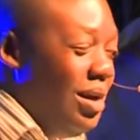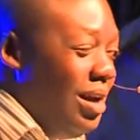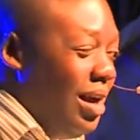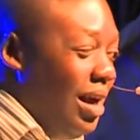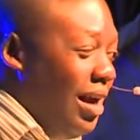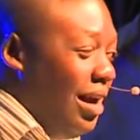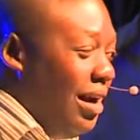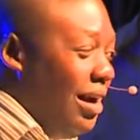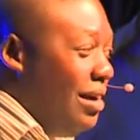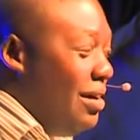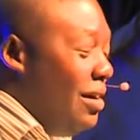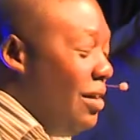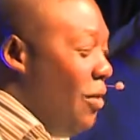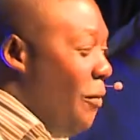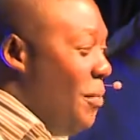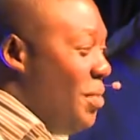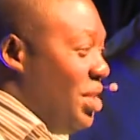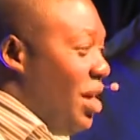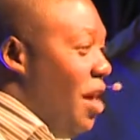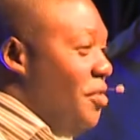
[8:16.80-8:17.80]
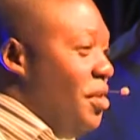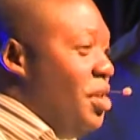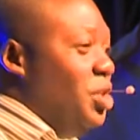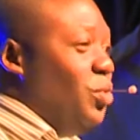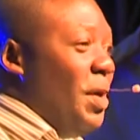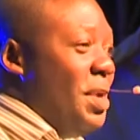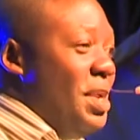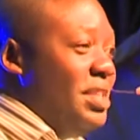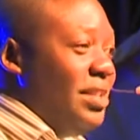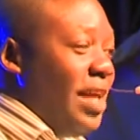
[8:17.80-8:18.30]
uh, almost
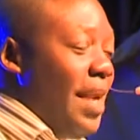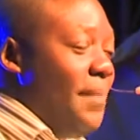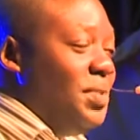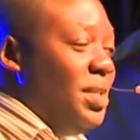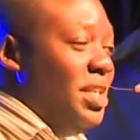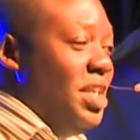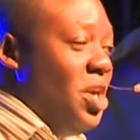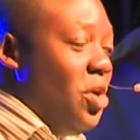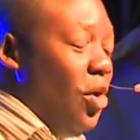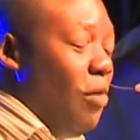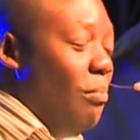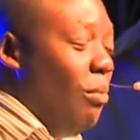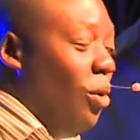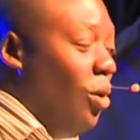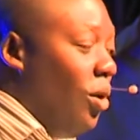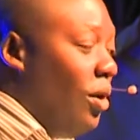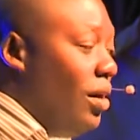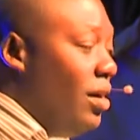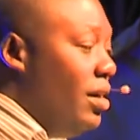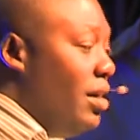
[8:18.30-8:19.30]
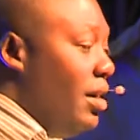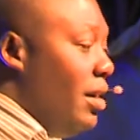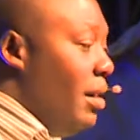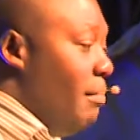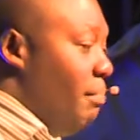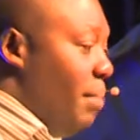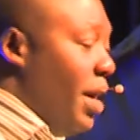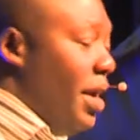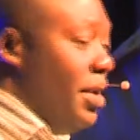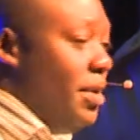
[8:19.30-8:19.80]
120 startups a year or more,
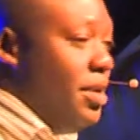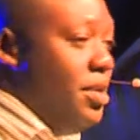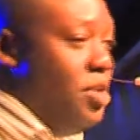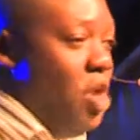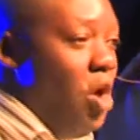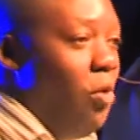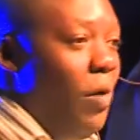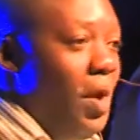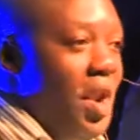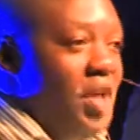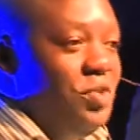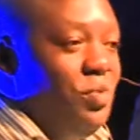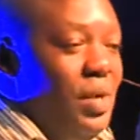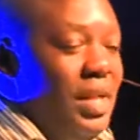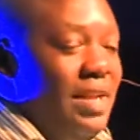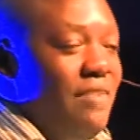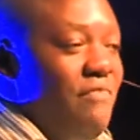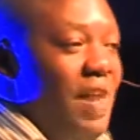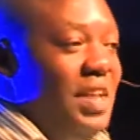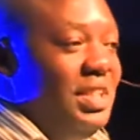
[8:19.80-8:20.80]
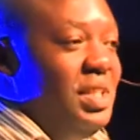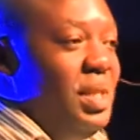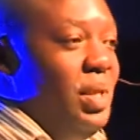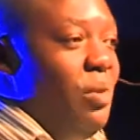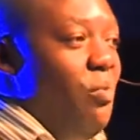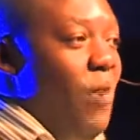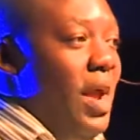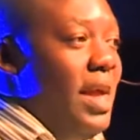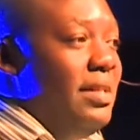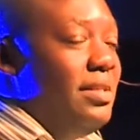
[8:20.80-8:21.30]
but no one has really invested at the
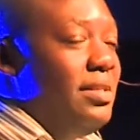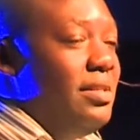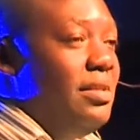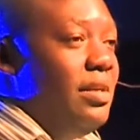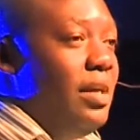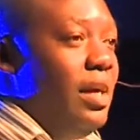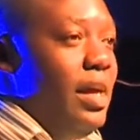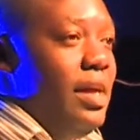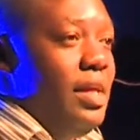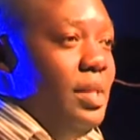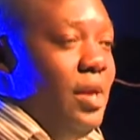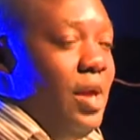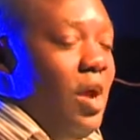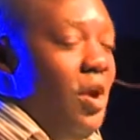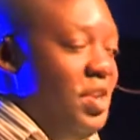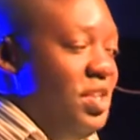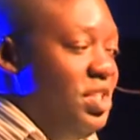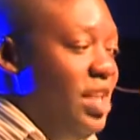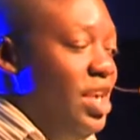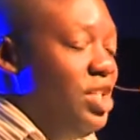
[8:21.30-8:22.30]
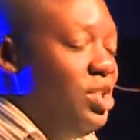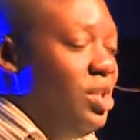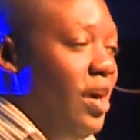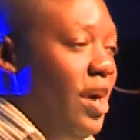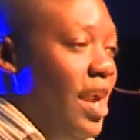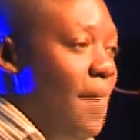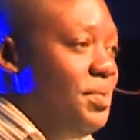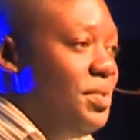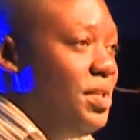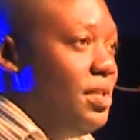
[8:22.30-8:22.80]
rate in the early stage
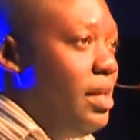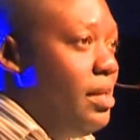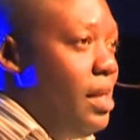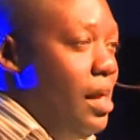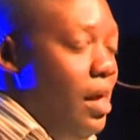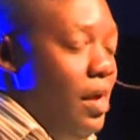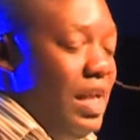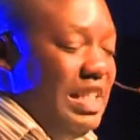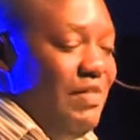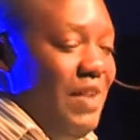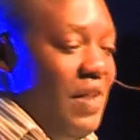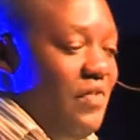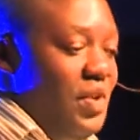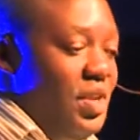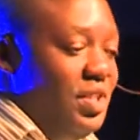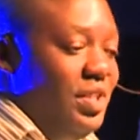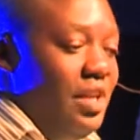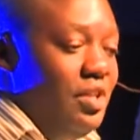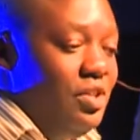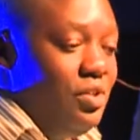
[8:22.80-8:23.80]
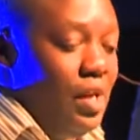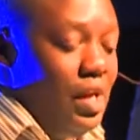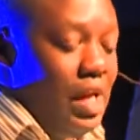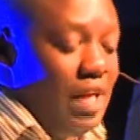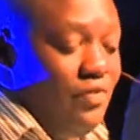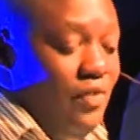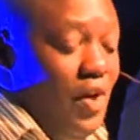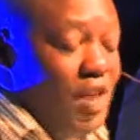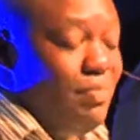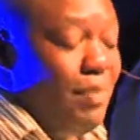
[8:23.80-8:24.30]
startups uh, as Savannah Fund has done, to, as,
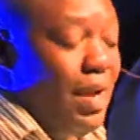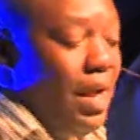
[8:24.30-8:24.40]
far as, my,